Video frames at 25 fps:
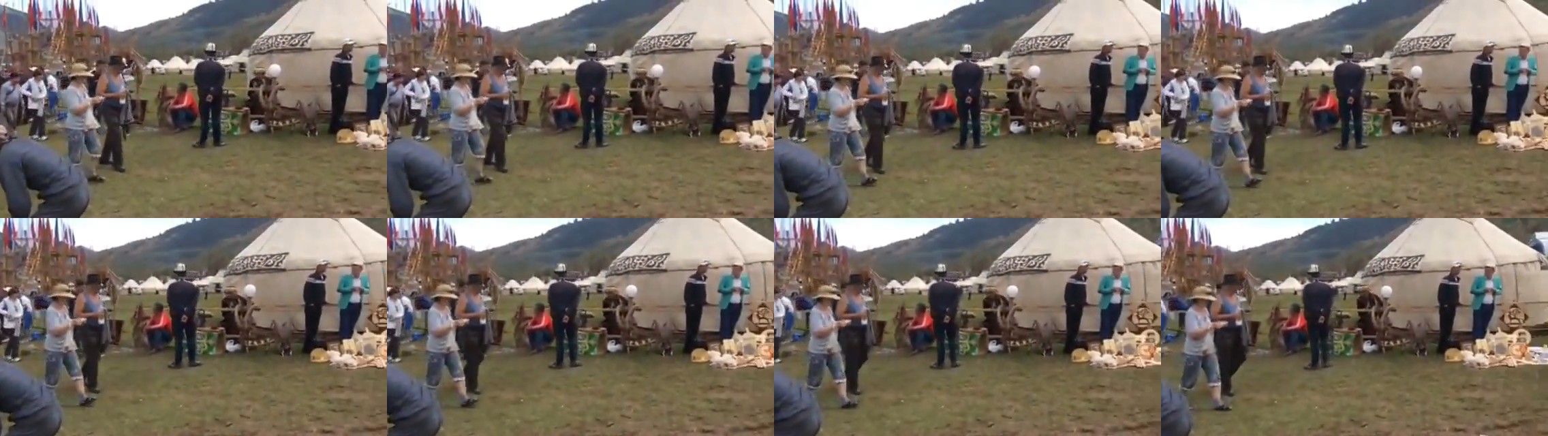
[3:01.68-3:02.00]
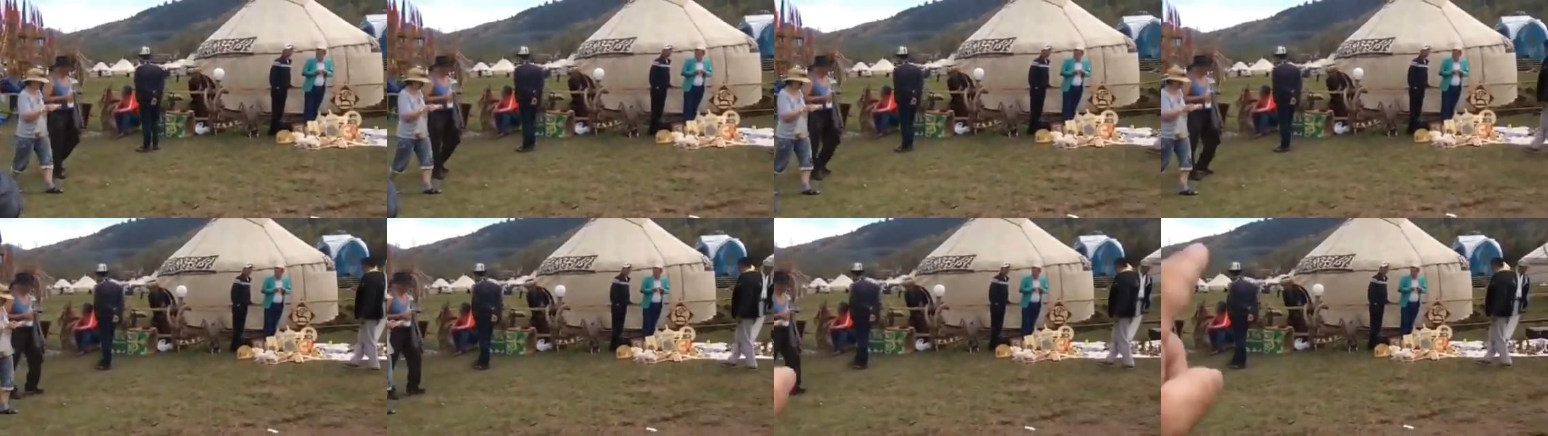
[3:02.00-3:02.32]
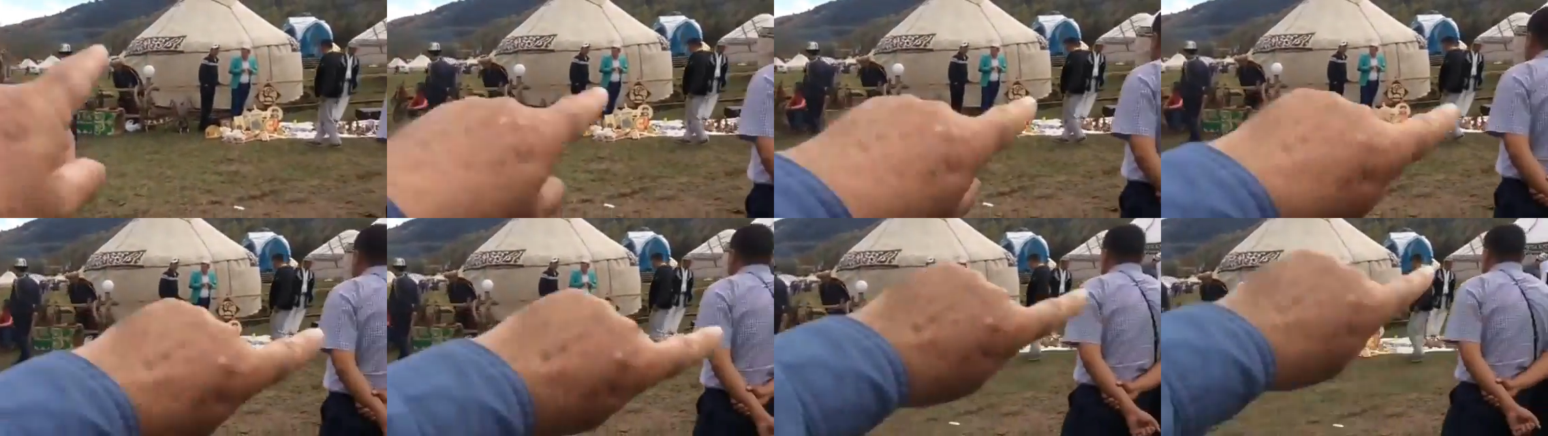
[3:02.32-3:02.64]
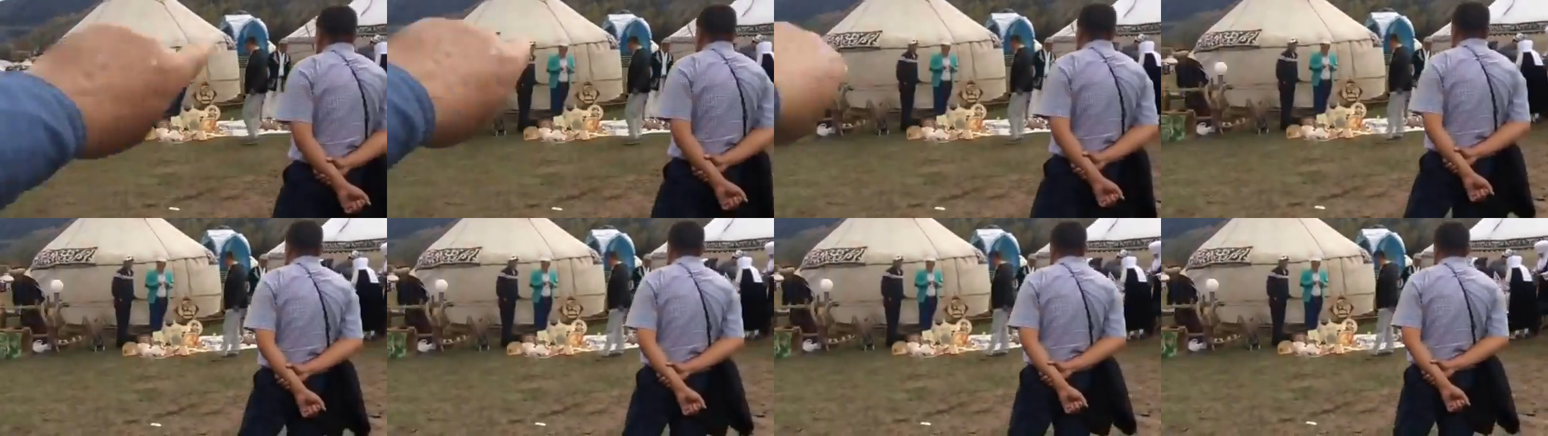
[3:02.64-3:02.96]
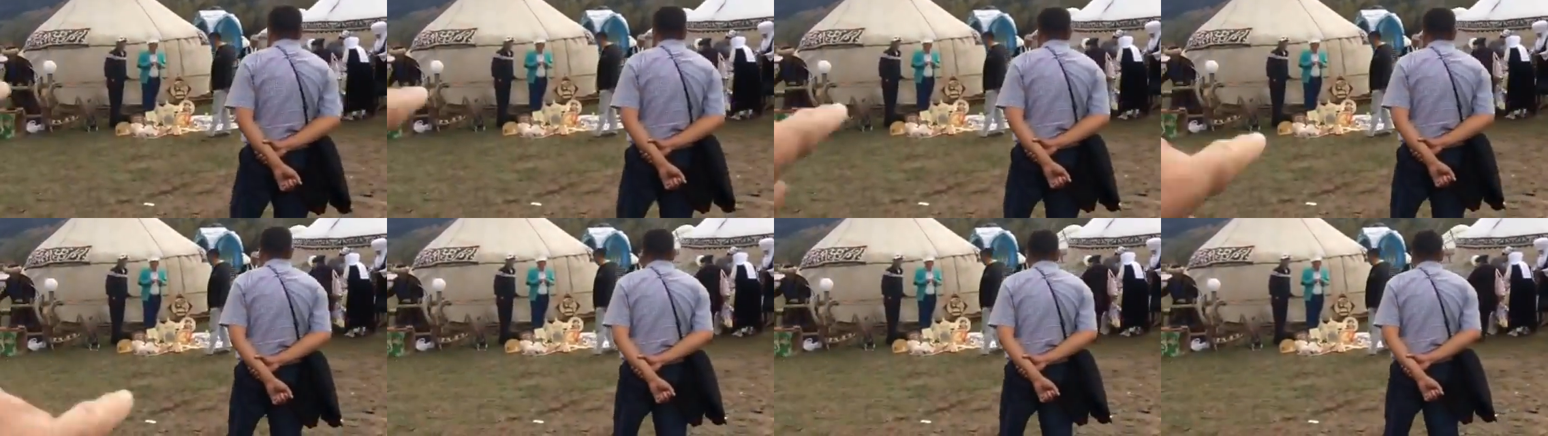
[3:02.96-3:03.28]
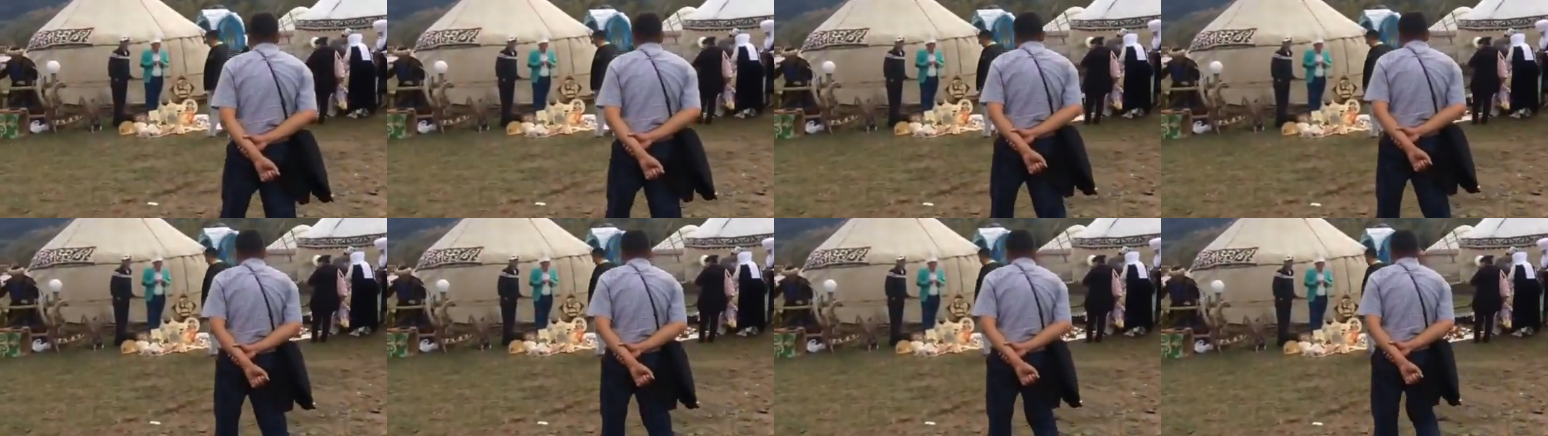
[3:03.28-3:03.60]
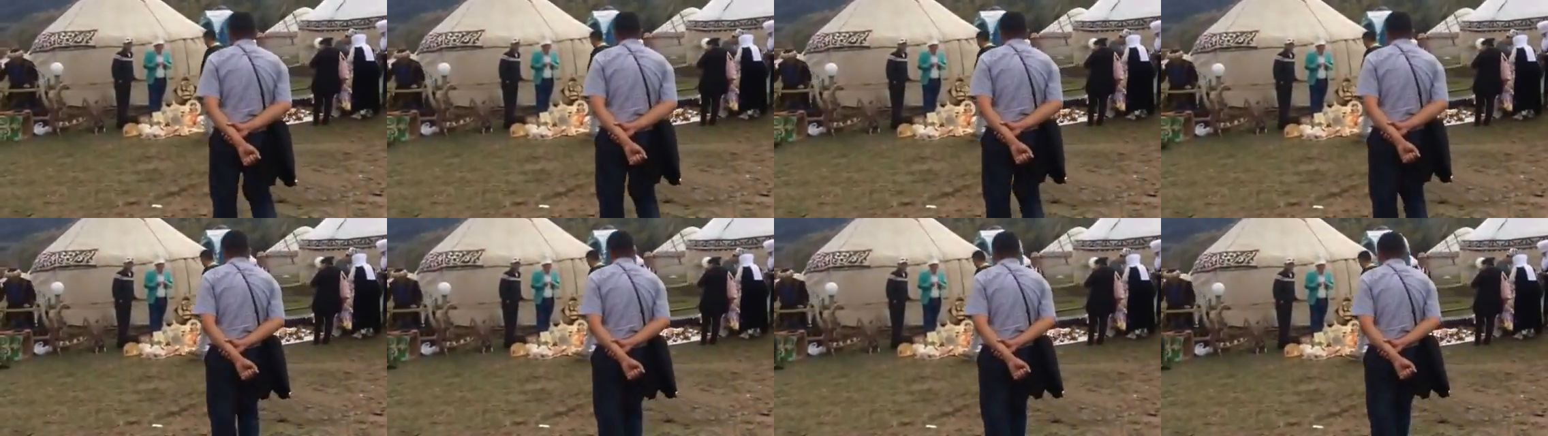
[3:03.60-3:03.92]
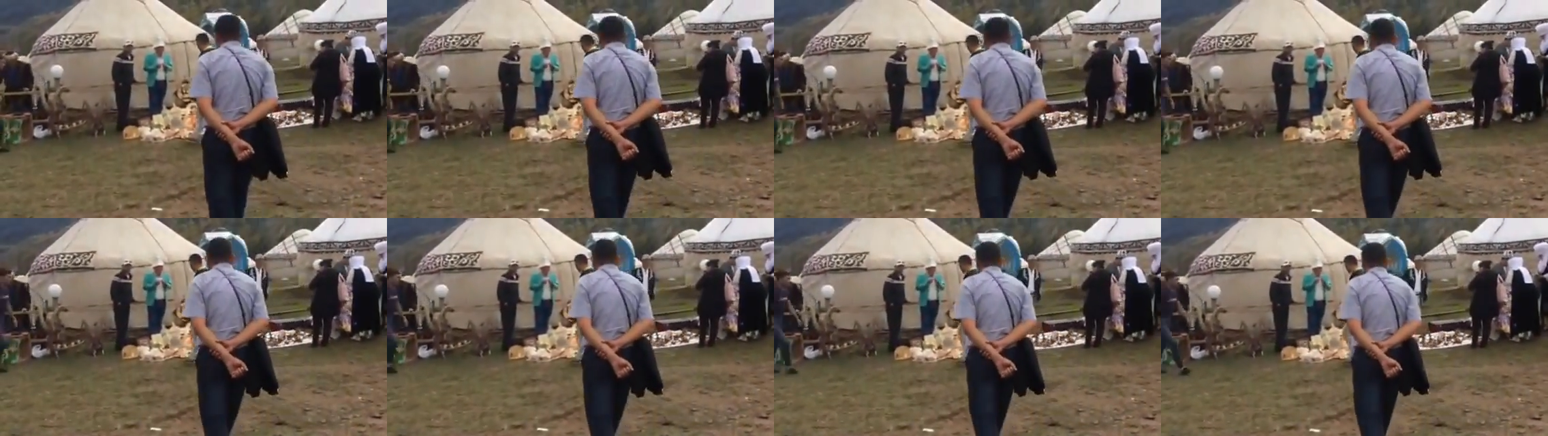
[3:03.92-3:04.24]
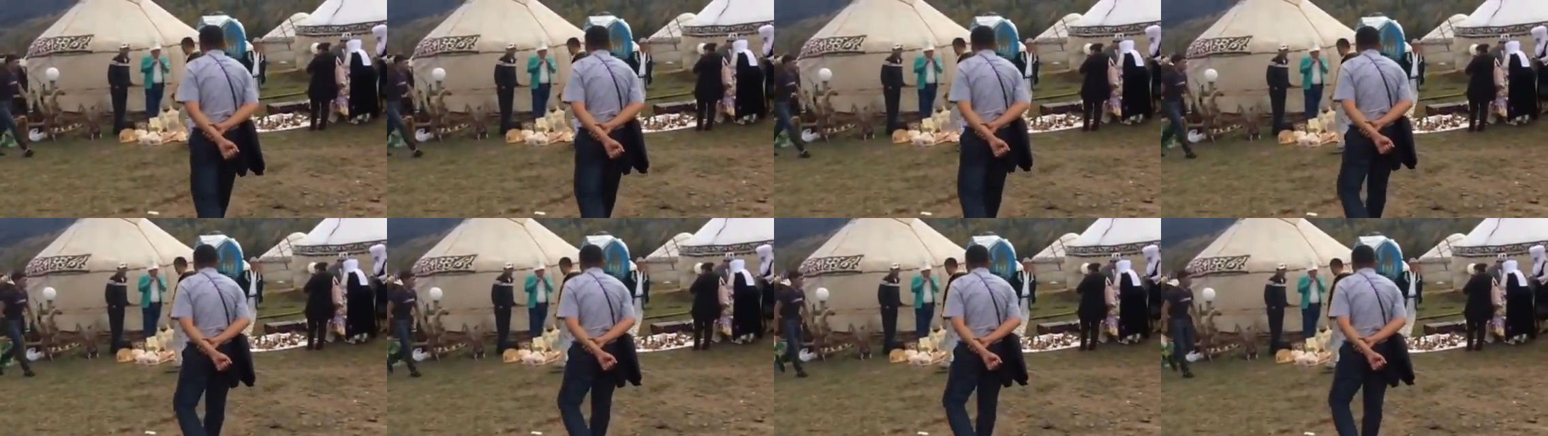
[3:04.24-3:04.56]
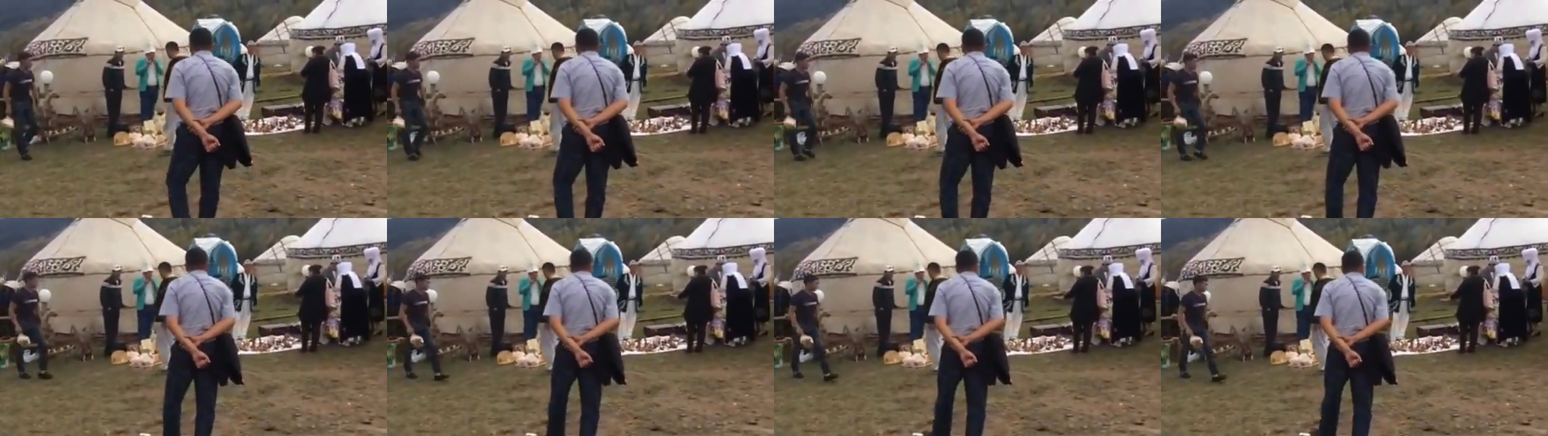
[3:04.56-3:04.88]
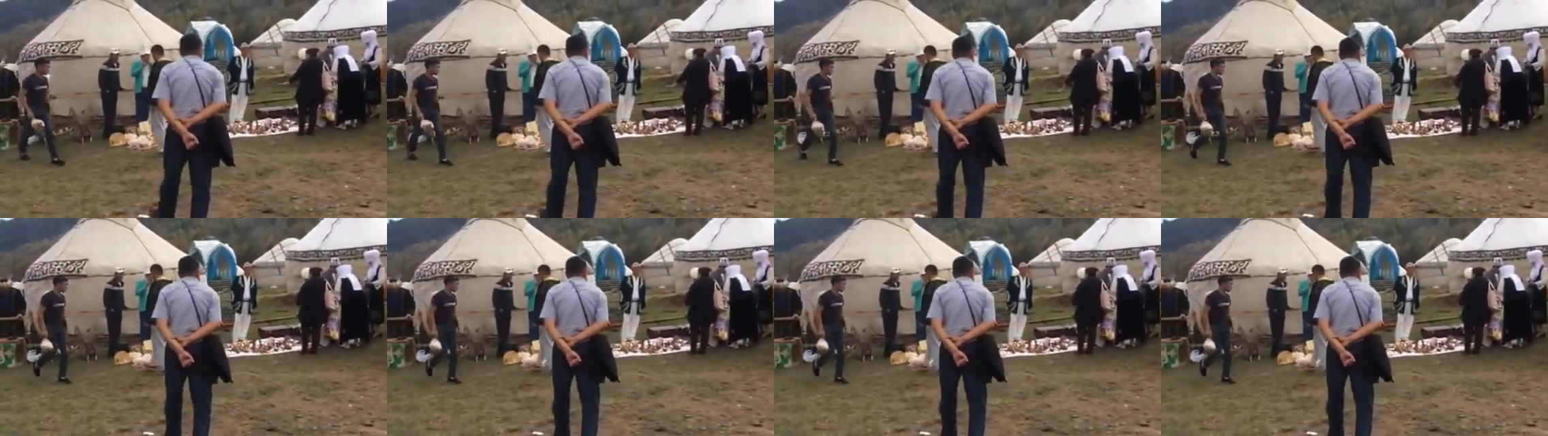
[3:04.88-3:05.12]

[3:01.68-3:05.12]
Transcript: [unreadable: no face in view]